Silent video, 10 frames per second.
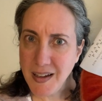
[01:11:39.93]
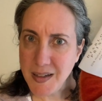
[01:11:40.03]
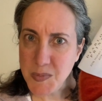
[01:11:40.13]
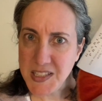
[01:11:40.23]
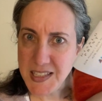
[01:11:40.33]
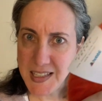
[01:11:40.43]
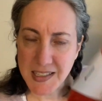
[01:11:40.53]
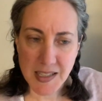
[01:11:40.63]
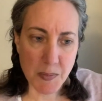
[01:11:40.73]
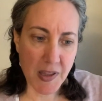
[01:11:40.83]
I'm seeing
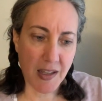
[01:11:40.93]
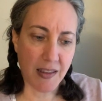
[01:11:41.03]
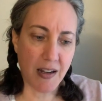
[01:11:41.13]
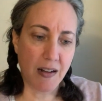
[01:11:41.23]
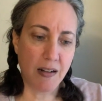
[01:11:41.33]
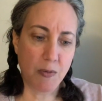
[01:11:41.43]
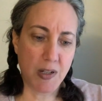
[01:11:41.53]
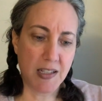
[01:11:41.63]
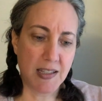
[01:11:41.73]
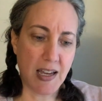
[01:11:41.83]
something there. What
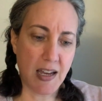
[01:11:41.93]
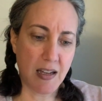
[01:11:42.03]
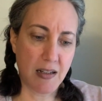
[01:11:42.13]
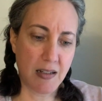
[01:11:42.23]
is that?